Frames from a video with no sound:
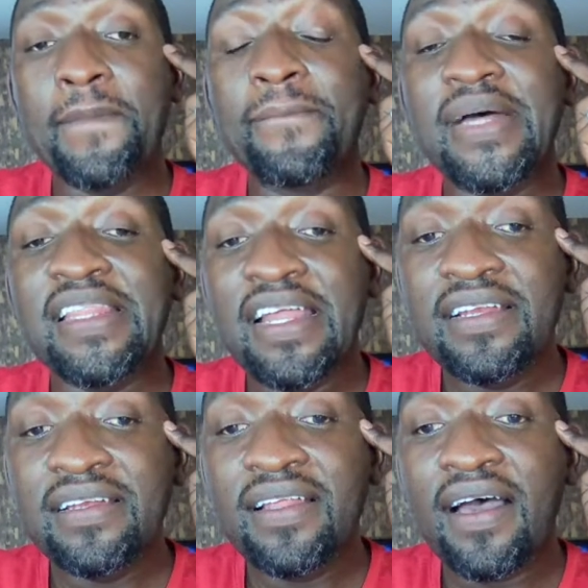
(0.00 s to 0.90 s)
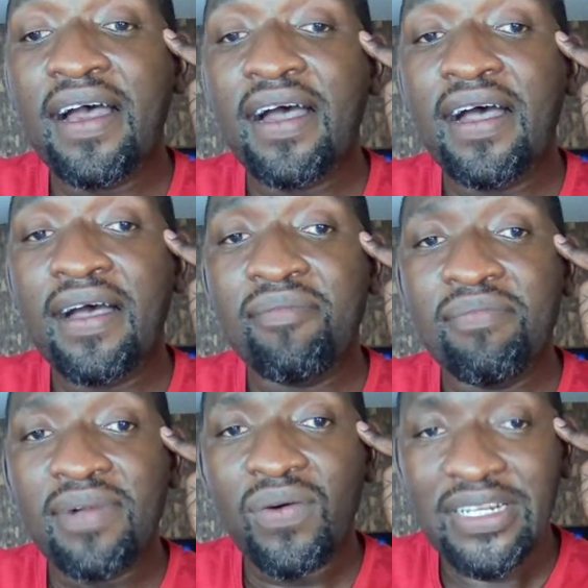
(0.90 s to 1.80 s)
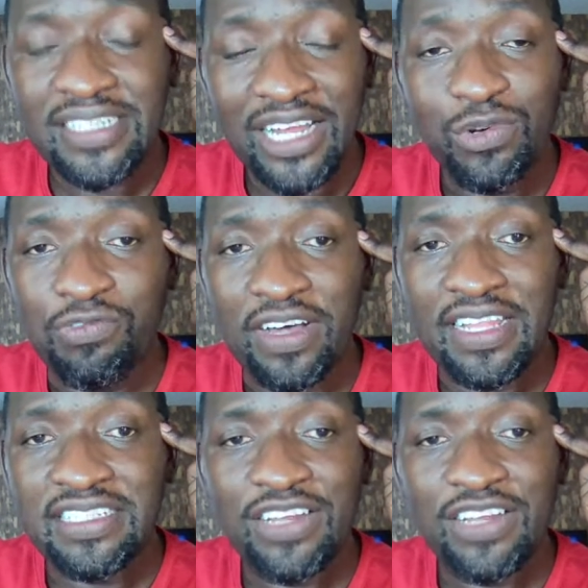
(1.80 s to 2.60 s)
But then white can look further and say,